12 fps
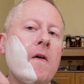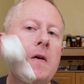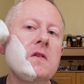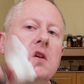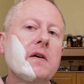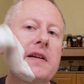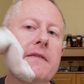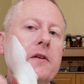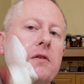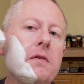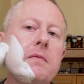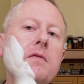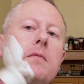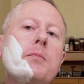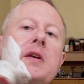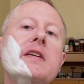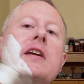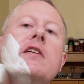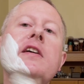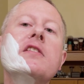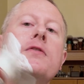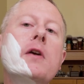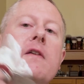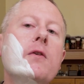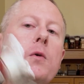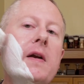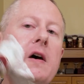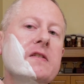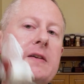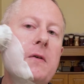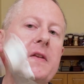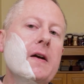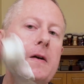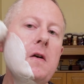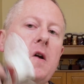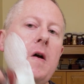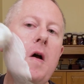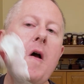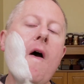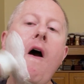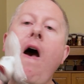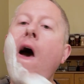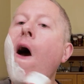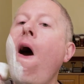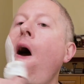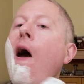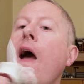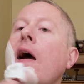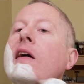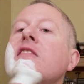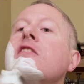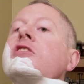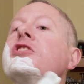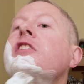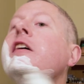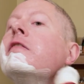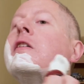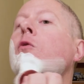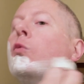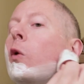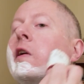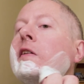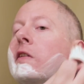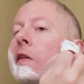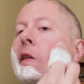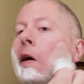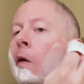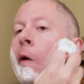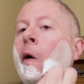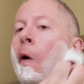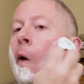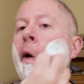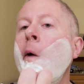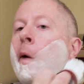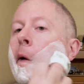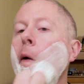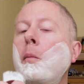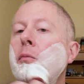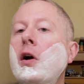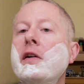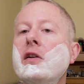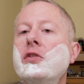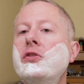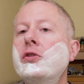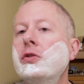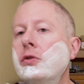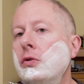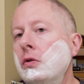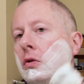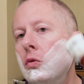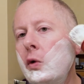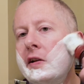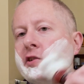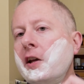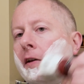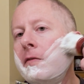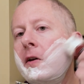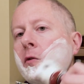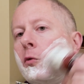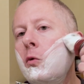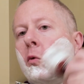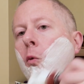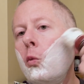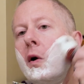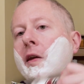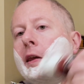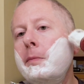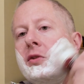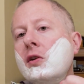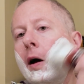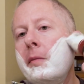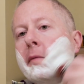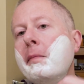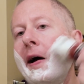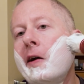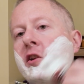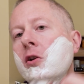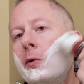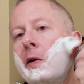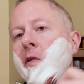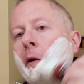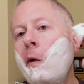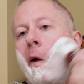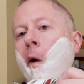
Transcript: So I'd definitely be curious for everyone else out there, as you're shaving, what is it that brought you to wet shaving? What keeps you coming back to it?